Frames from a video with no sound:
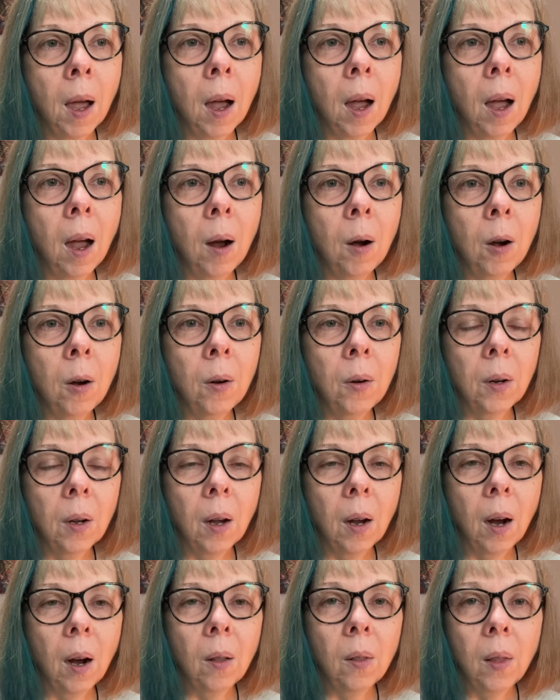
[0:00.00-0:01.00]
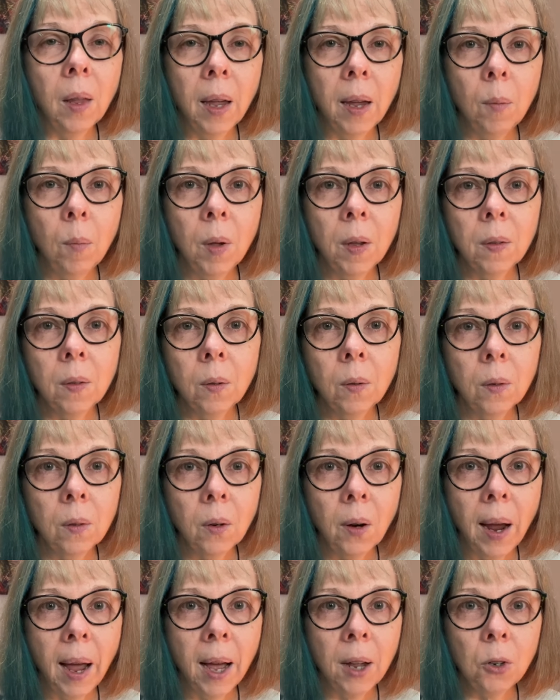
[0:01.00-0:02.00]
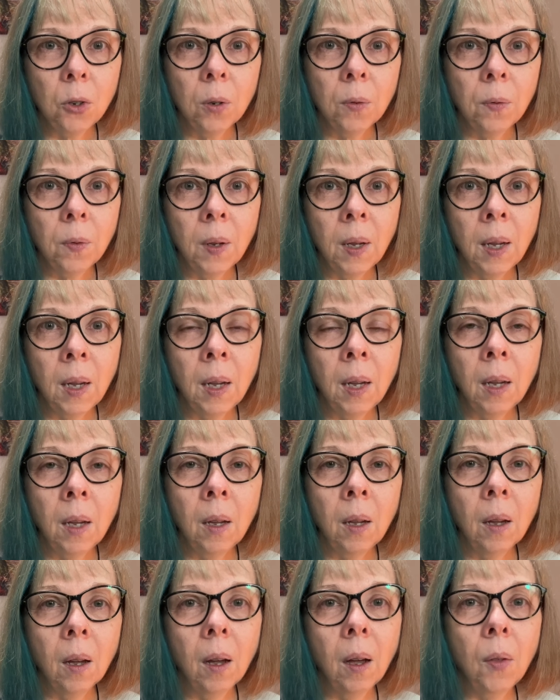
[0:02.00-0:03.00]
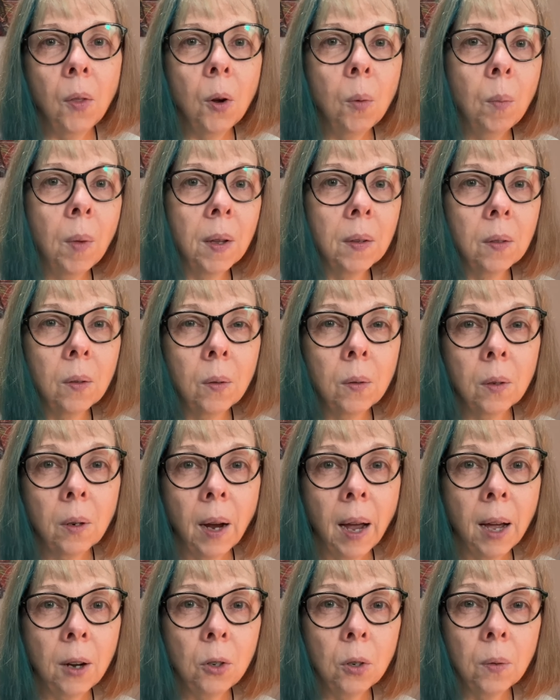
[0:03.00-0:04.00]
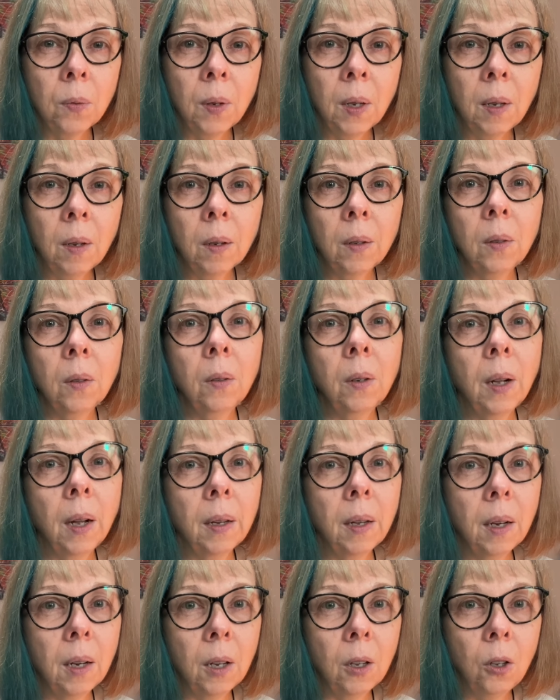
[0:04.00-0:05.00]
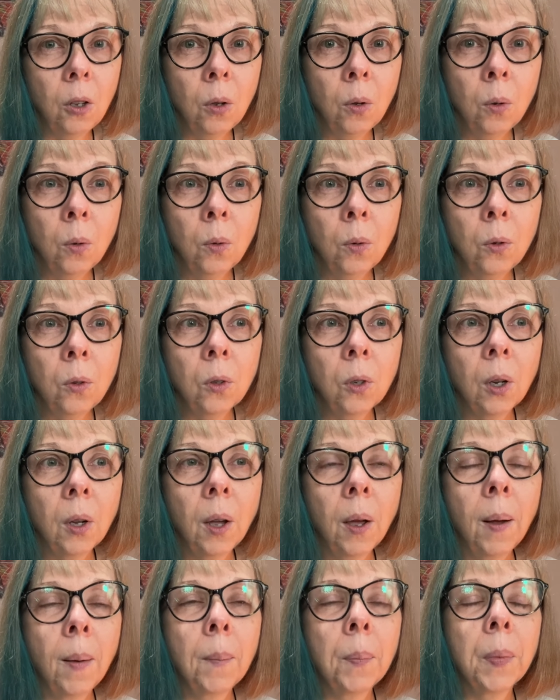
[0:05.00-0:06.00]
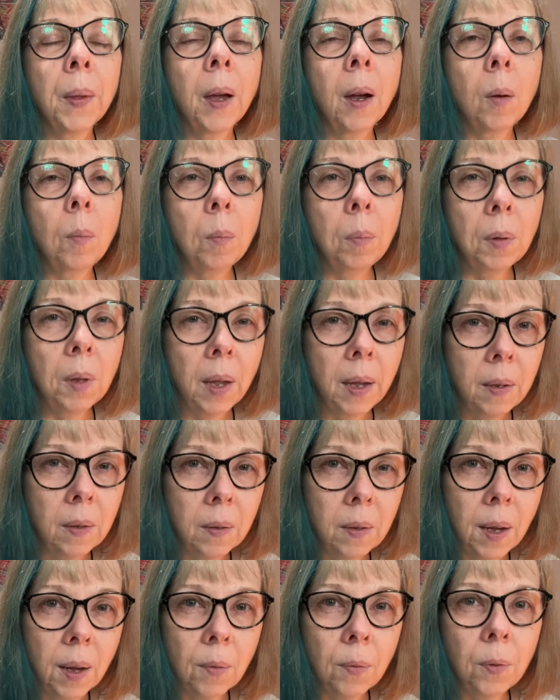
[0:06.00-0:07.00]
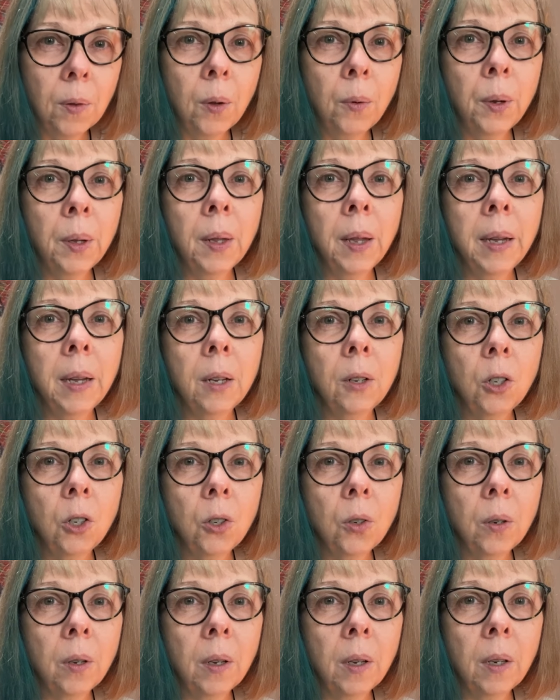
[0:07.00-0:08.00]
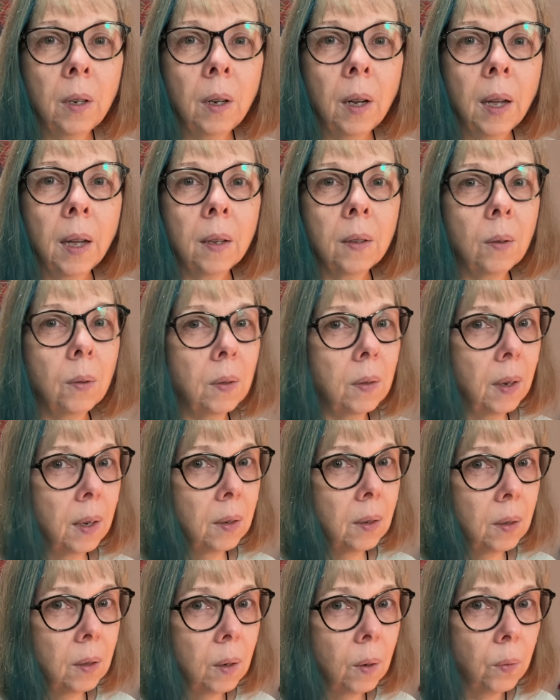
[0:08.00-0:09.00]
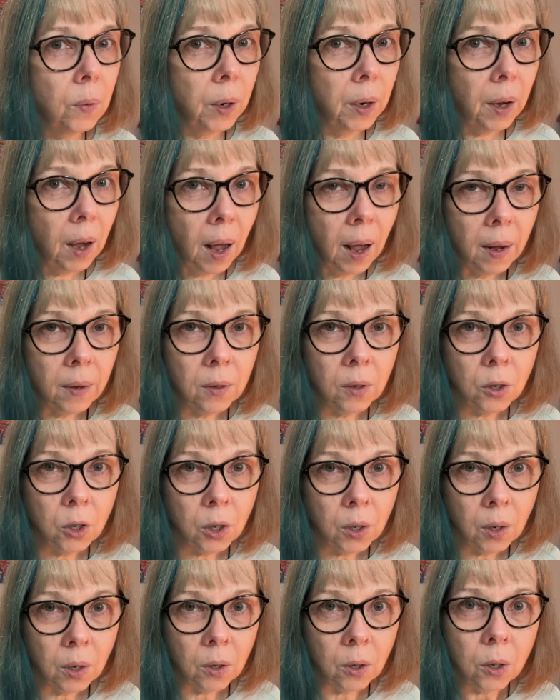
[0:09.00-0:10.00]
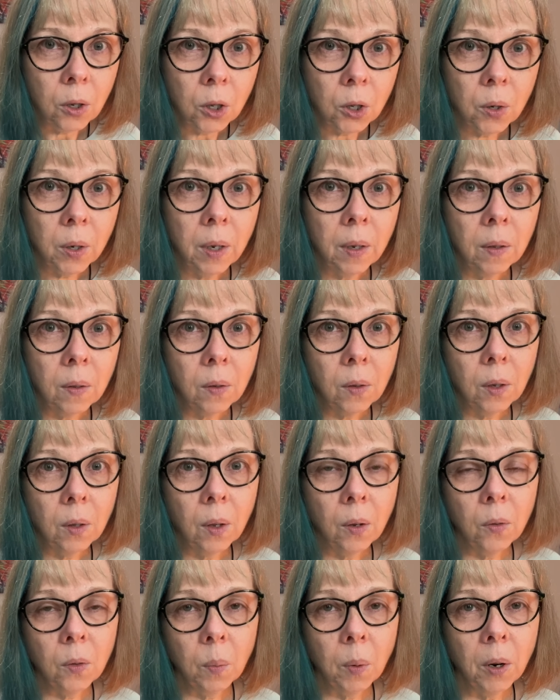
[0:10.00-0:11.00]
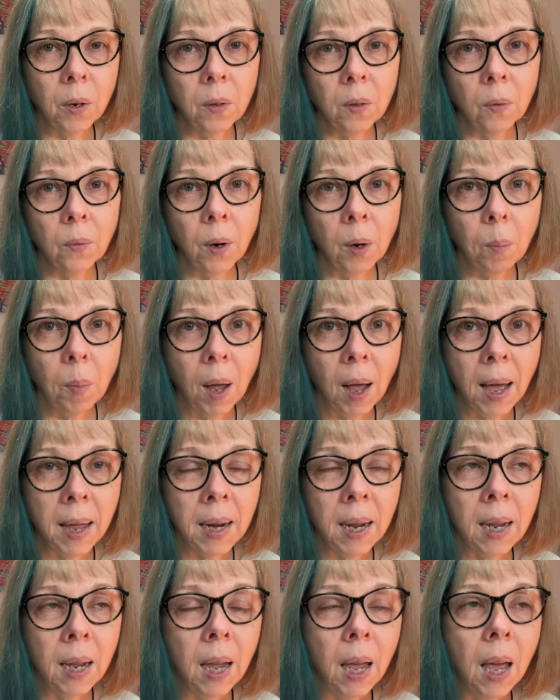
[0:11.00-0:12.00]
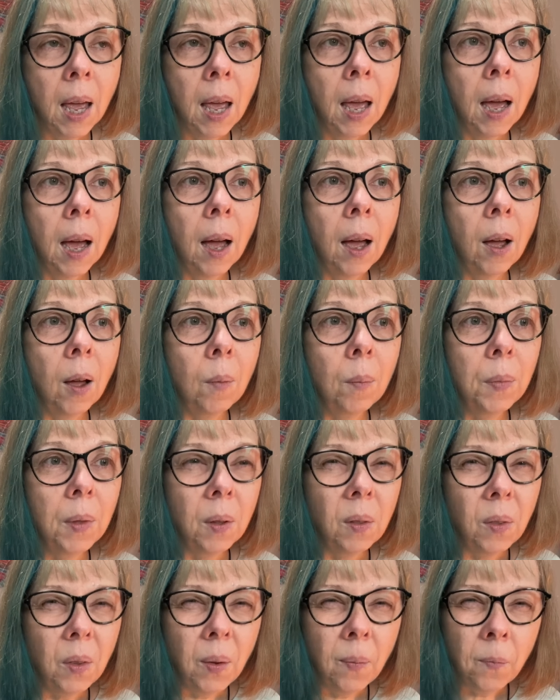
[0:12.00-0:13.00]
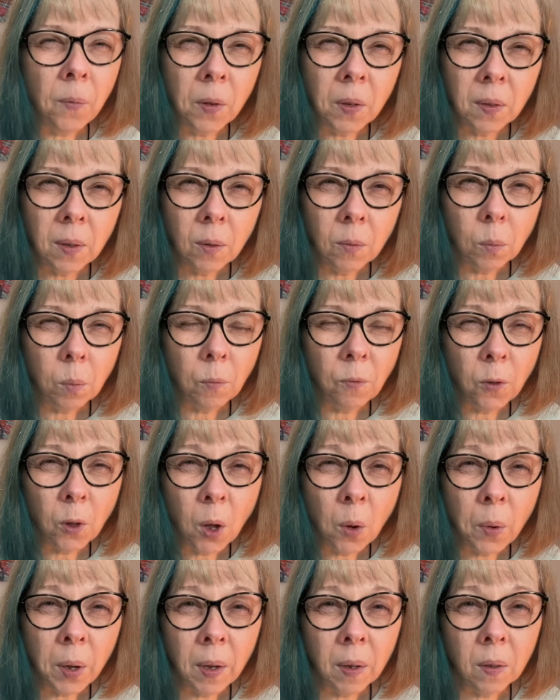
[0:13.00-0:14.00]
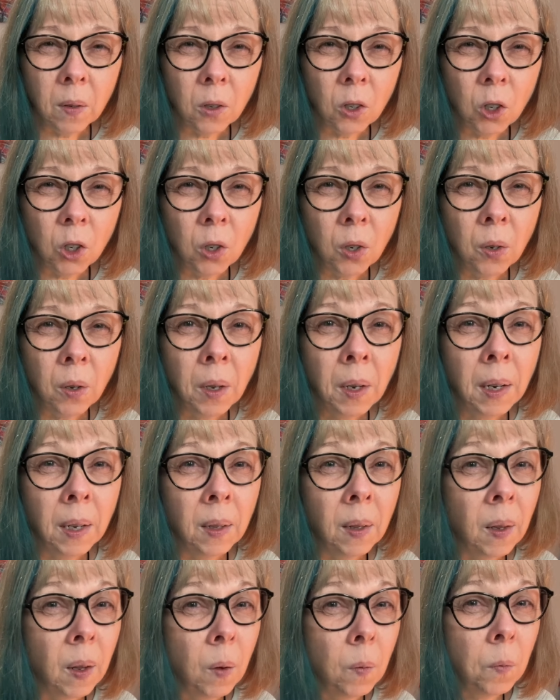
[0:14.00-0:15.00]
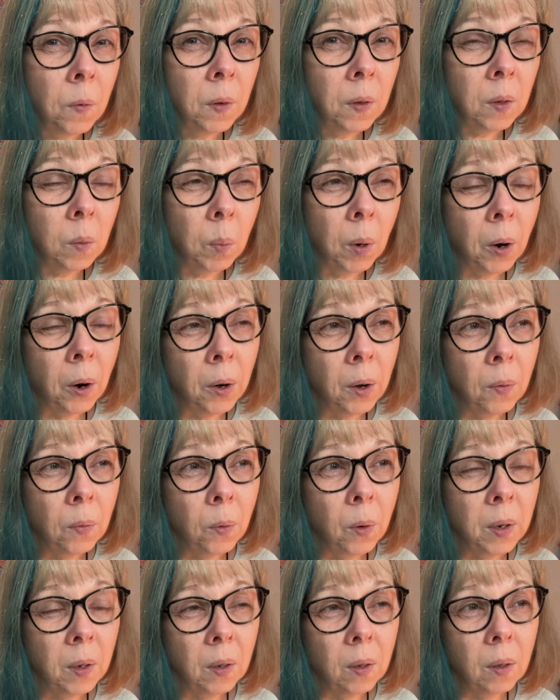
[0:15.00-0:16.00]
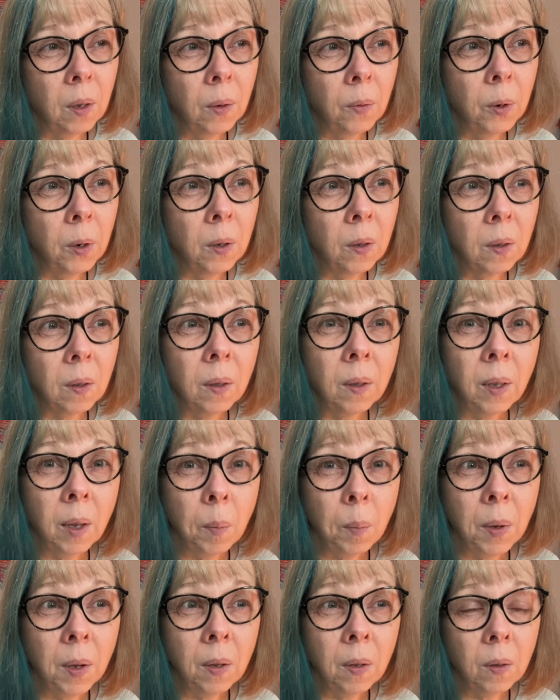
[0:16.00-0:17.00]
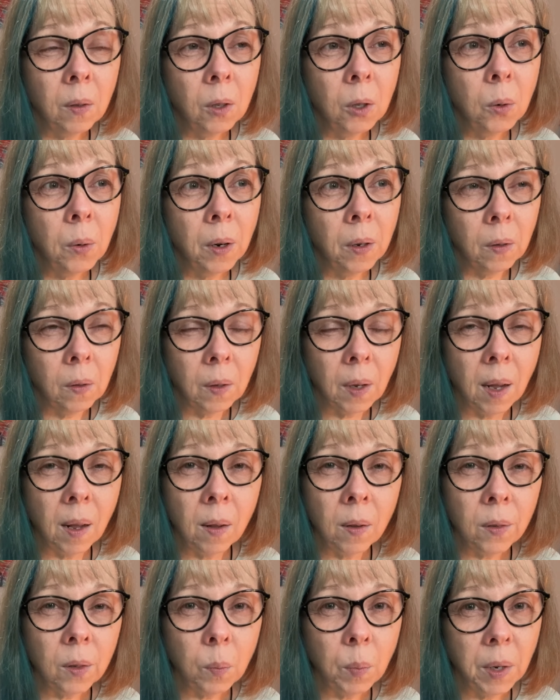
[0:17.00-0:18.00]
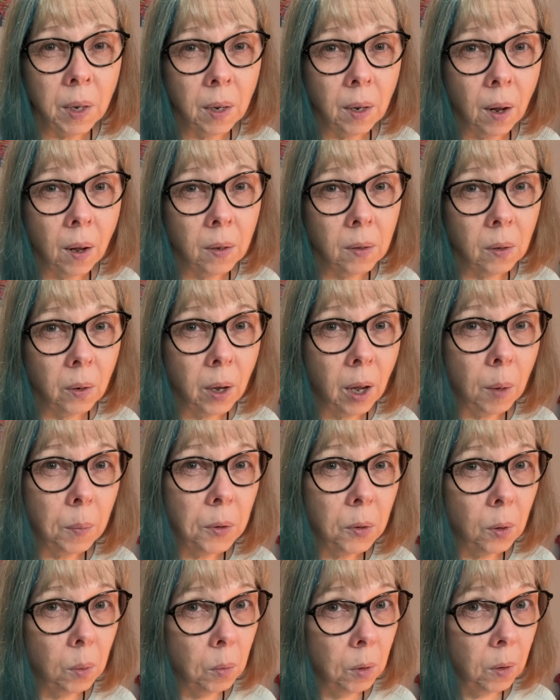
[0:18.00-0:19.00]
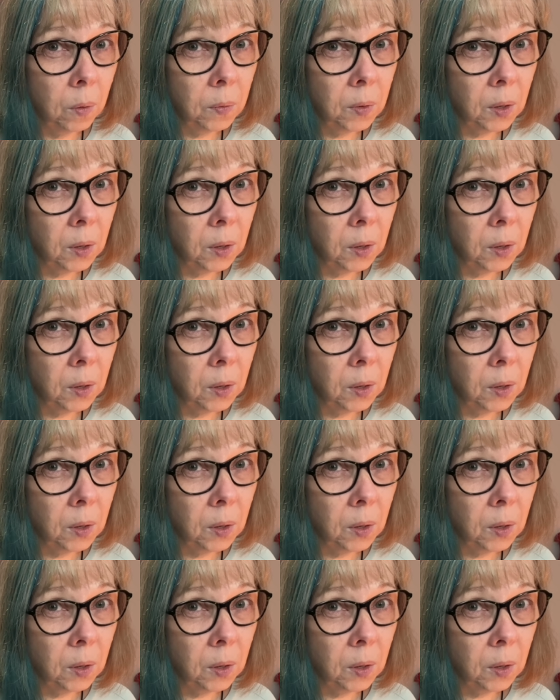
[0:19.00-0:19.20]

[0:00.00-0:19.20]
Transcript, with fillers: our, our leg muscles are atrophying, other muscles are atrophying because they're not getting used. Our blood's not flowing like it should, so it's not delivering oxygen and nutrients to those parts of our body. Um, the lymph isn't flowing as it should, and lymph is part of what delivers lipids to our cells, but it also helps remove